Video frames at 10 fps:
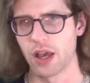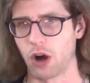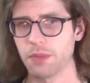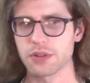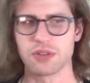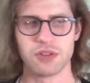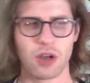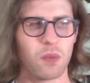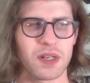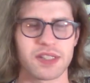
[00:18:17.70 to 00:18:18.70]
Almost
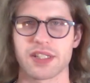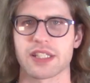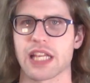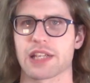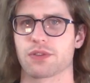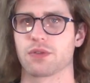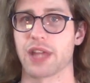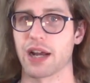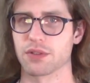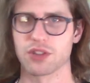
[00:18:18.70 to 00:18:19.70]
no one is successful
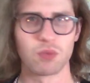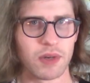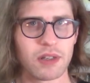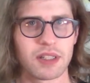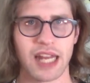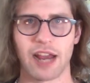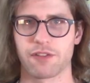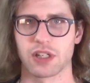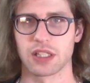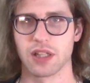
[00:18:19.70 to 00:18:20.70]
down to will and
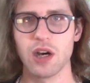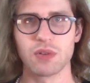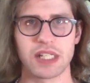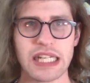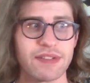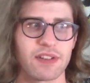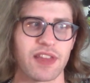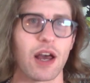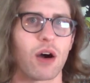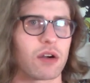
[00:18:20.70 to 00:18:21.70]
effort alone, and even if
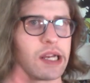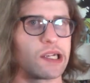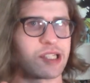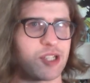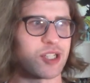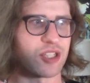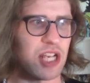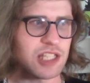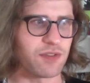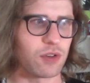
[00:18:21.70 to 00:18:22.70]
they are
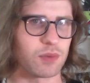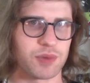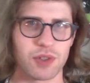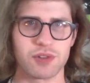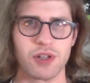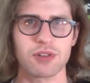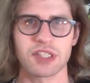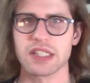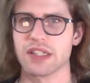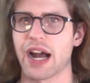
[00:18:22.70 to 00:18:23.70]
successful, they're
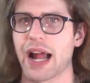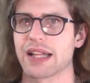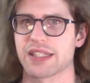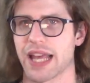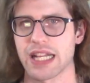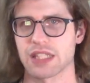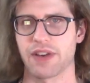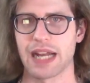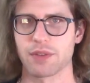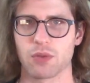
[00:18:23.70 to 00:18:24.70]
usually not
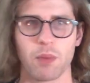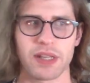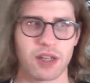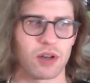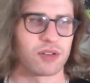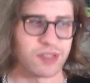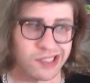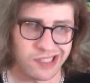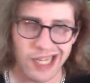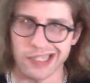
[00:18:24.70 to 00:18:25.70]
satisfied with what we call
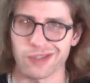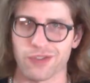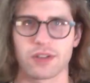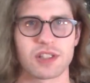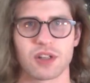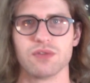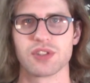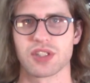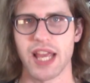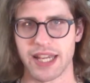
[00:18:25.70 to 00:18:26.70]
success for its own
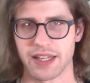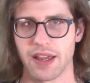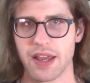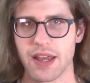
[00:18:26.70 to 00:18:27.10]
sake.